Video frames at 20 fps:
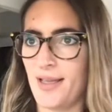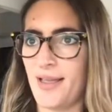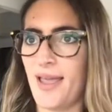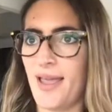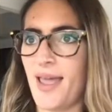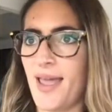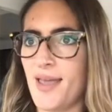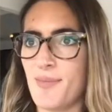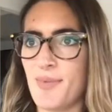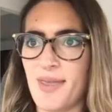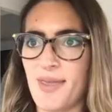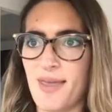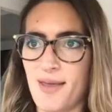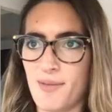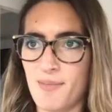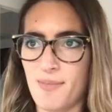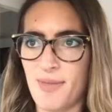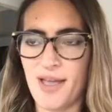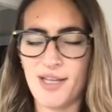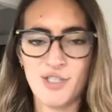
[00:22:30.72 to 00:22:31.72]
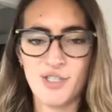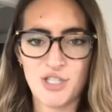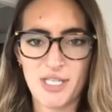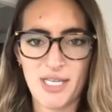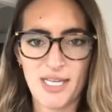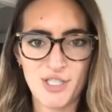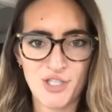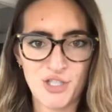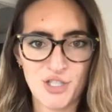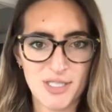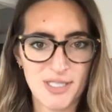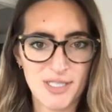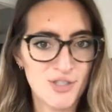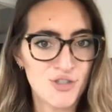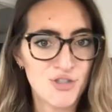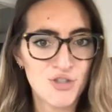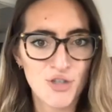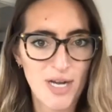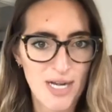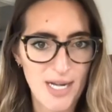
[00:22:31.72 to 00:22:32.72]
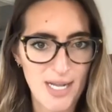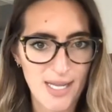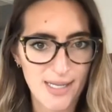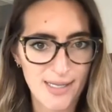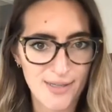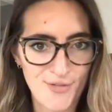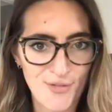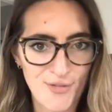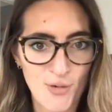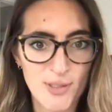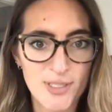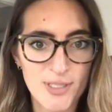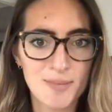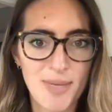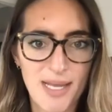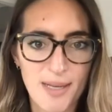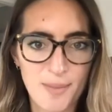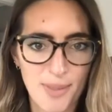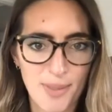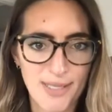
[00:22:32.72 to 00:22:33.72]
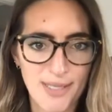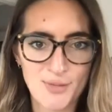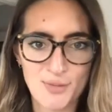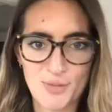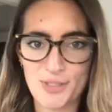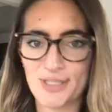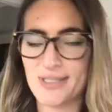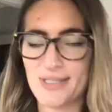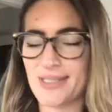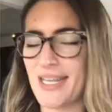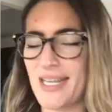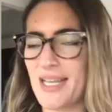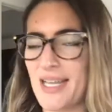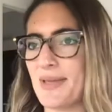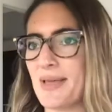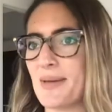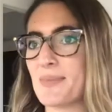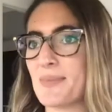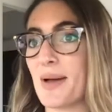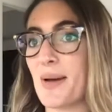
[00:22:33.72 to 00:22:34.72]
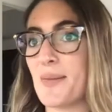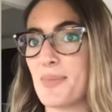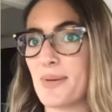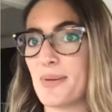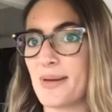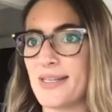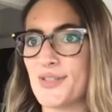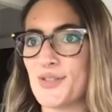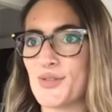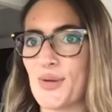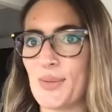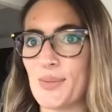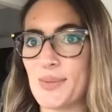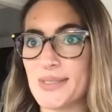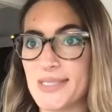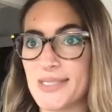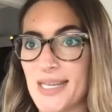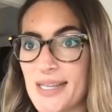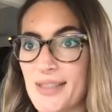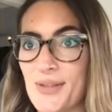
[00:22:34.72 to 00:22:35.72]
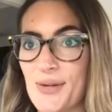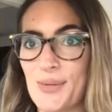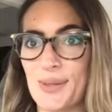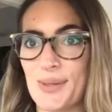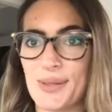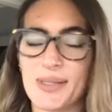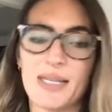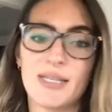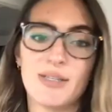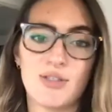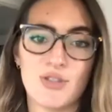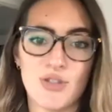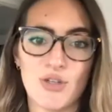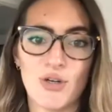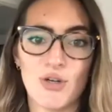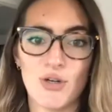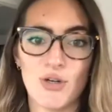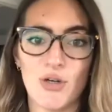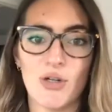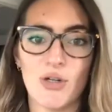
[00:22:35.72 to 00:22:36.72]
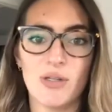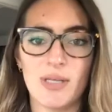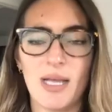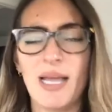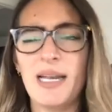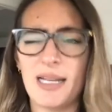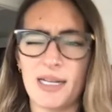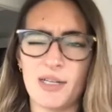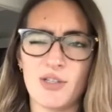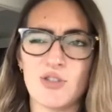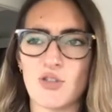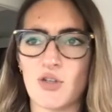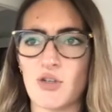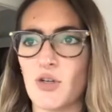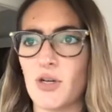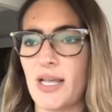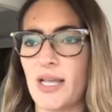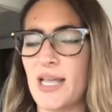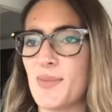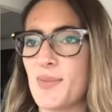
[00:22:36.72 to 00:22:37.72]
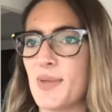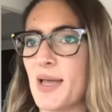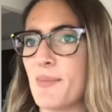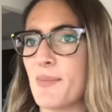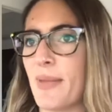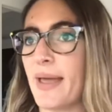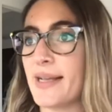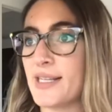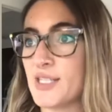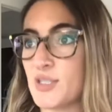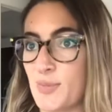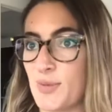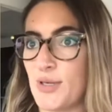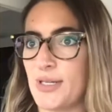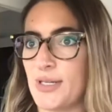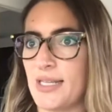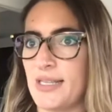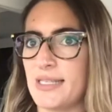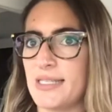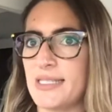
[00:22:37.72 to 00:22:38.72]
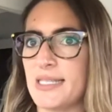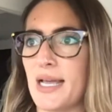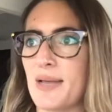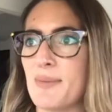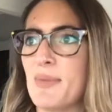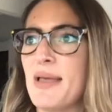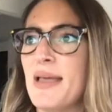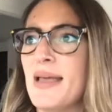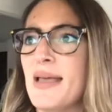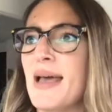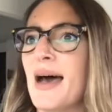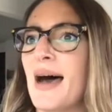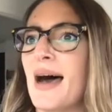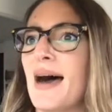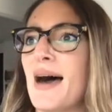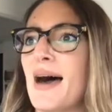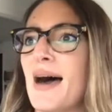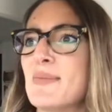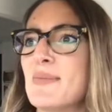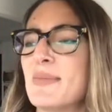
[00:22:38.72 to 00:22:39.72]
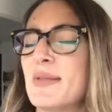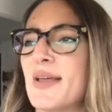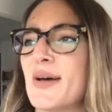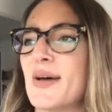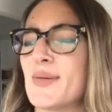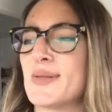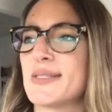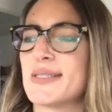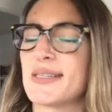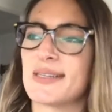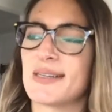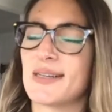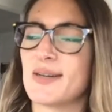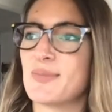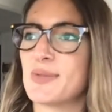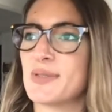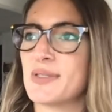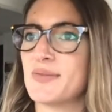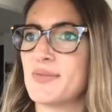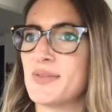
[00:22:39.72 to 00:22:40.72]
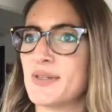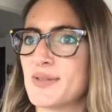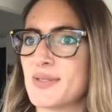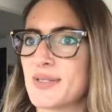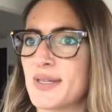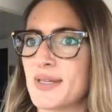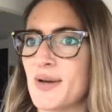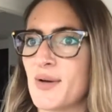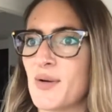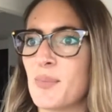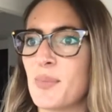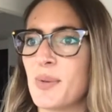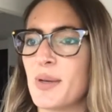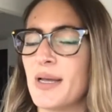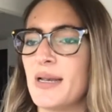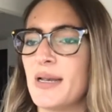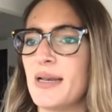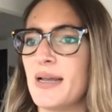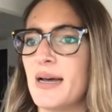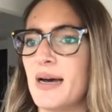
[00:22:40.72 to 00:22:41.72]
ABM education and training for Demandbase, which is an ABM company. So I was like their little internal and external ABM expert at the time. That was like a couple of years ago, but